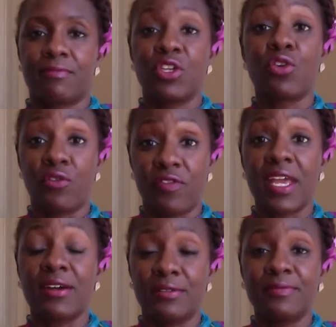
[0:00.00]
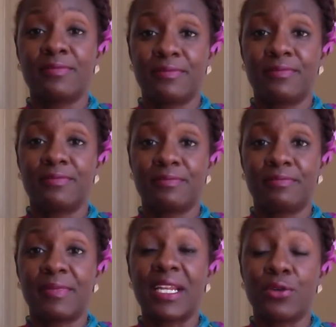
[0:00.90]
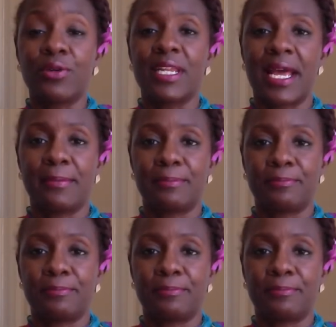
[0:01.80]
You're going to fail by doing that.